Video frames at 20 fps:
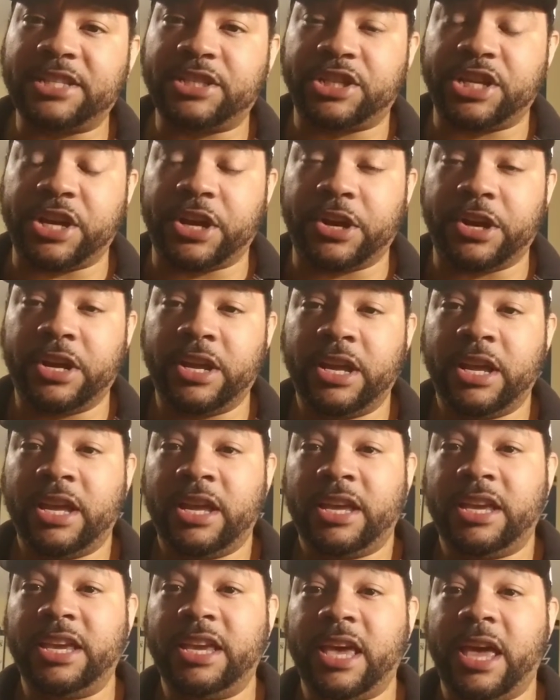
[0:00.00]
year,
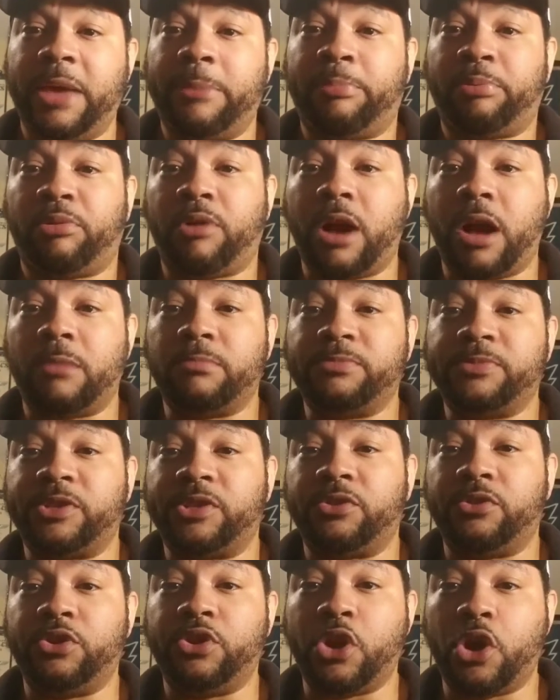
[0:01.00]
he had
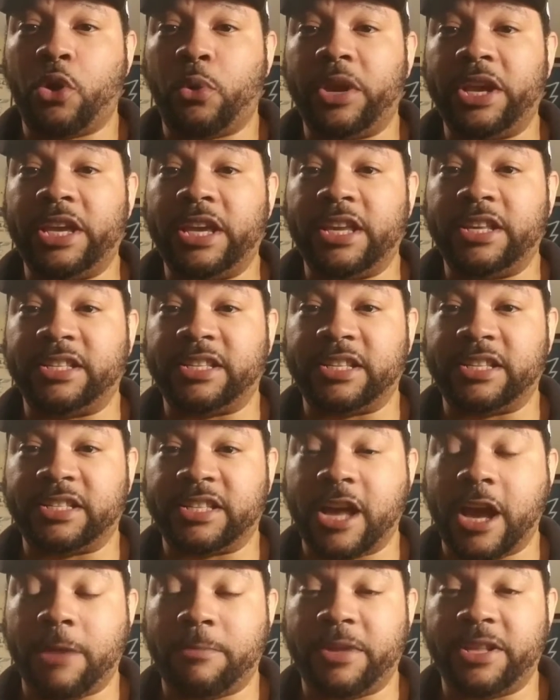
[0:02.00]
problems knowing his
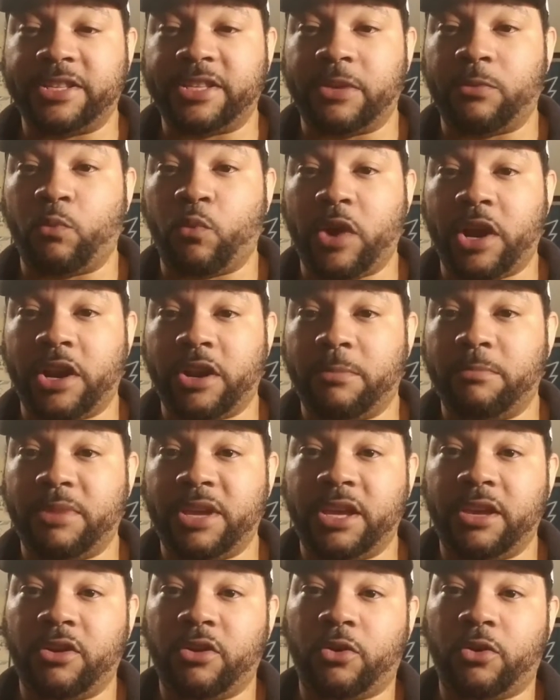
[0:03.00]
assignments and where to be.